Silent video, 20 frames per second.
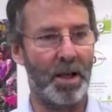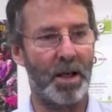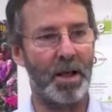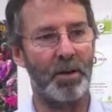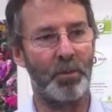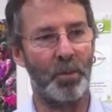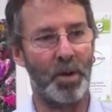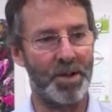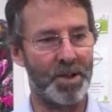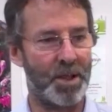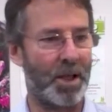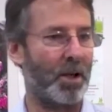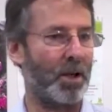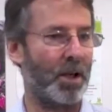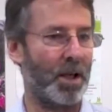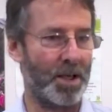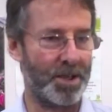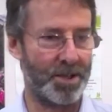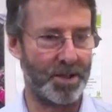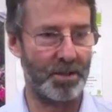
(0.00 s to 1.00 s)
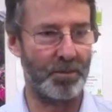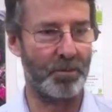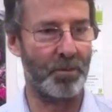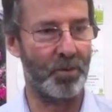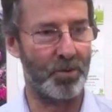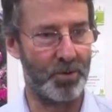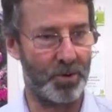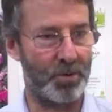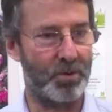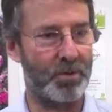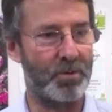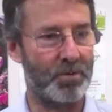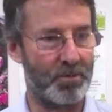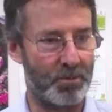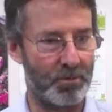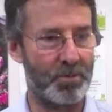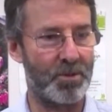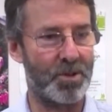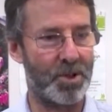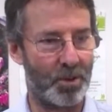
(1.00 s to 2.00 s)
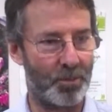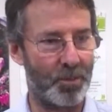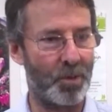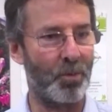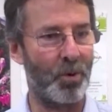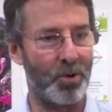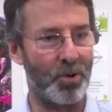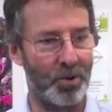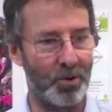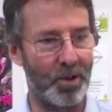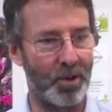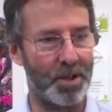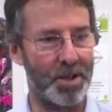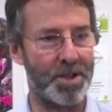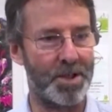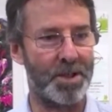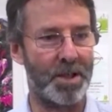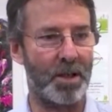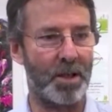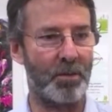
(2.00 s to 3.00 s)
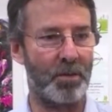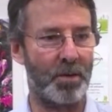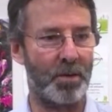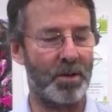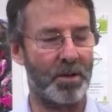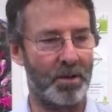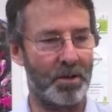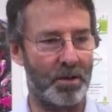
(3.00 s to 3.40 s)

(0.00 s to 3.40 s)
and one day I'll ask them, well, tell me what you understand,